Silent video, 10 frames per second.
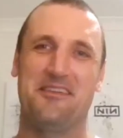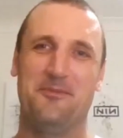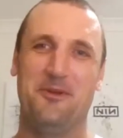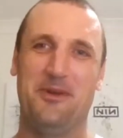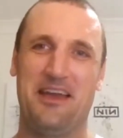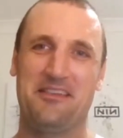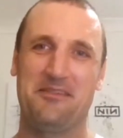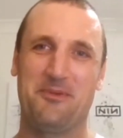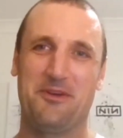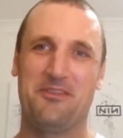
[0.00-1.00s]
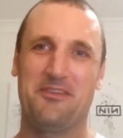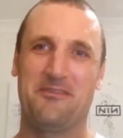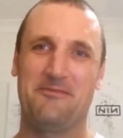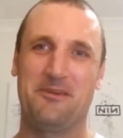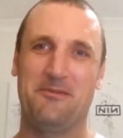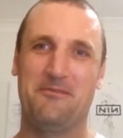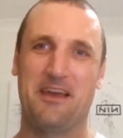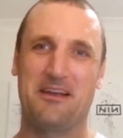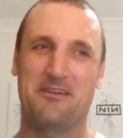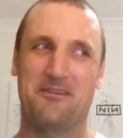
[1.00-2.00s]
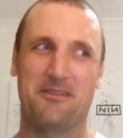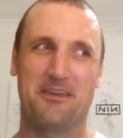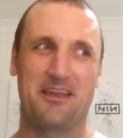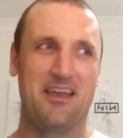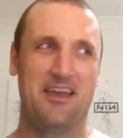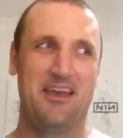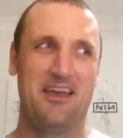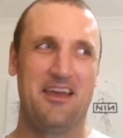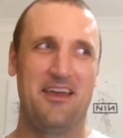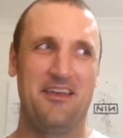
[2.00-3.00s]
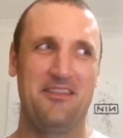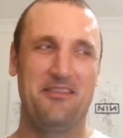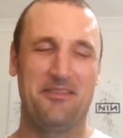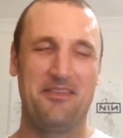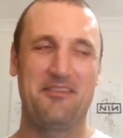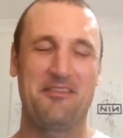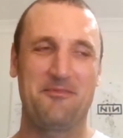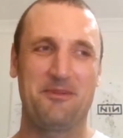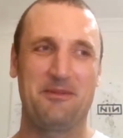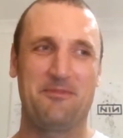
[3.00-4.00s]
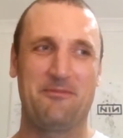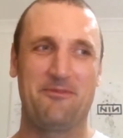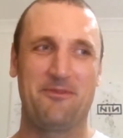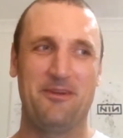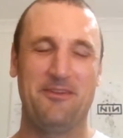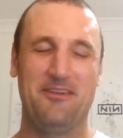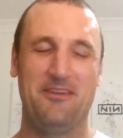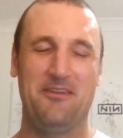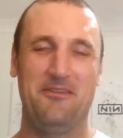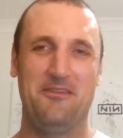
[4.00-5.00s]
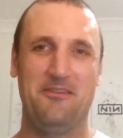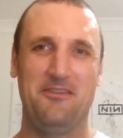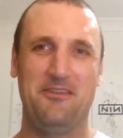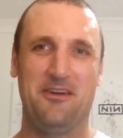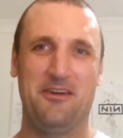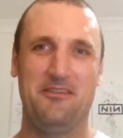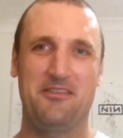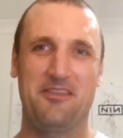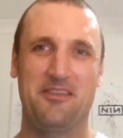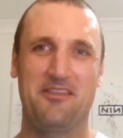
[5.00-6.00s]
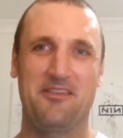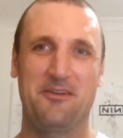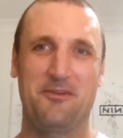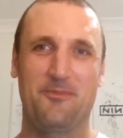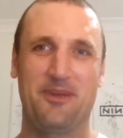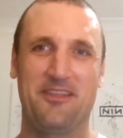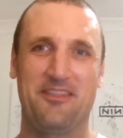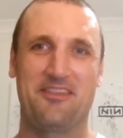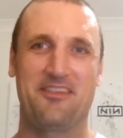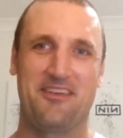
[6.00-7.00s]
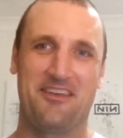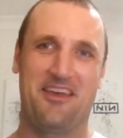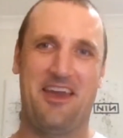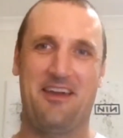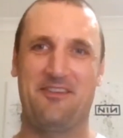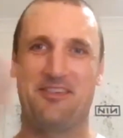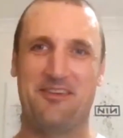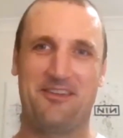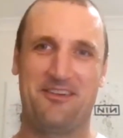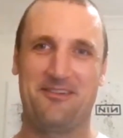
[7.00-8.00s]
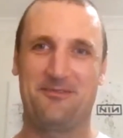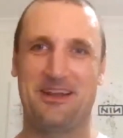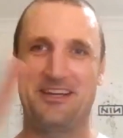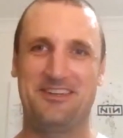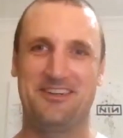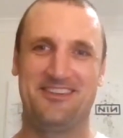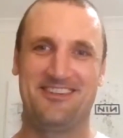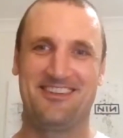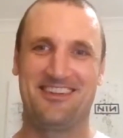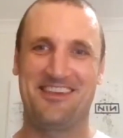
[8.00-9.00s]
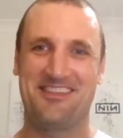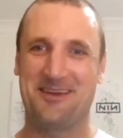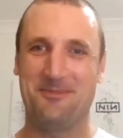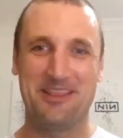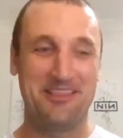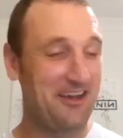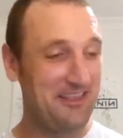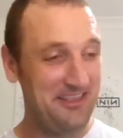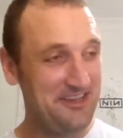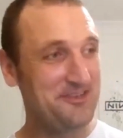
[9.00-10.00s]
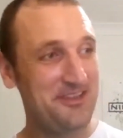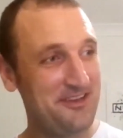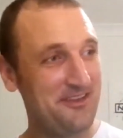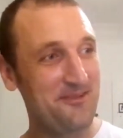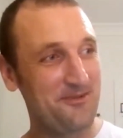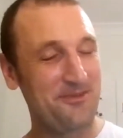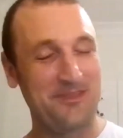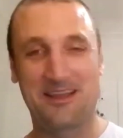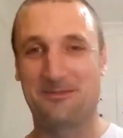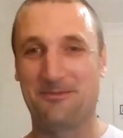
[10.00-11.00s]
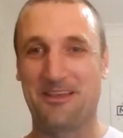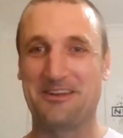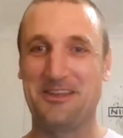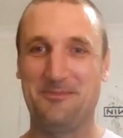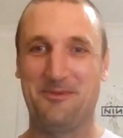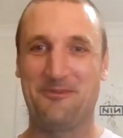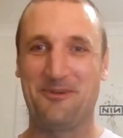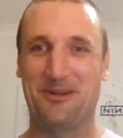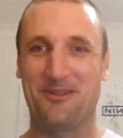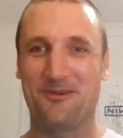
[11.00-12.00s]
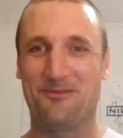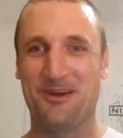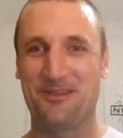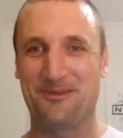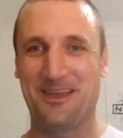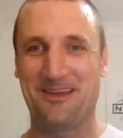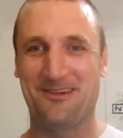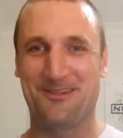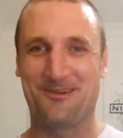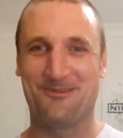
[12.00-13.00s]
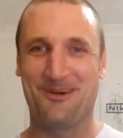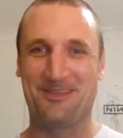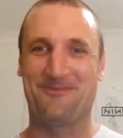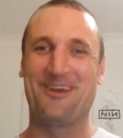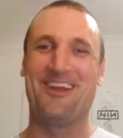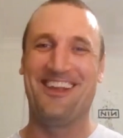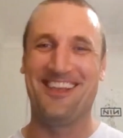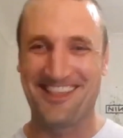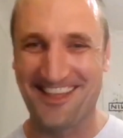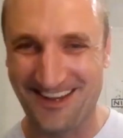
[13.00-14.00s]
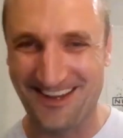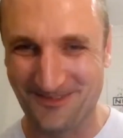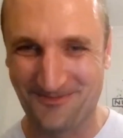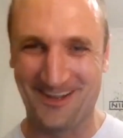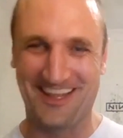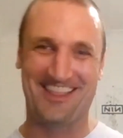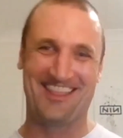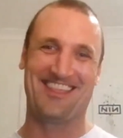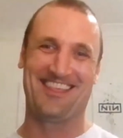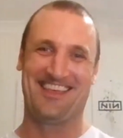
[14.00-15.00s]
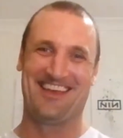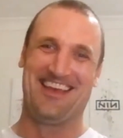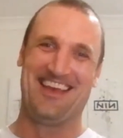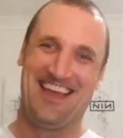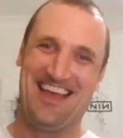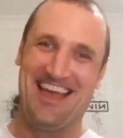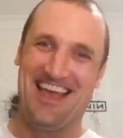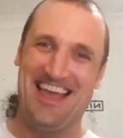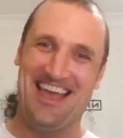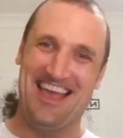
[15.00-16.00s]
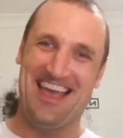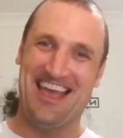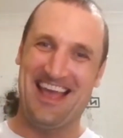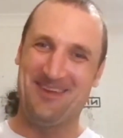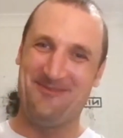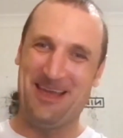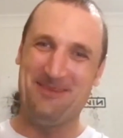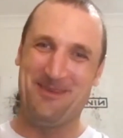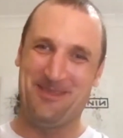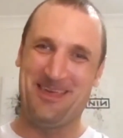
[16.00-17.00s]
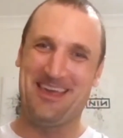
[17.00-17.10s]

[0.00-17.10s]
someone who has a bird's eye view of that kind of thing, this is a weird one for you. Do you notice that circle pits have a certain direction? Because I literally just saw a thing. It was like, do you prefer clockwise or counterclockwise for your circle pits? And it made me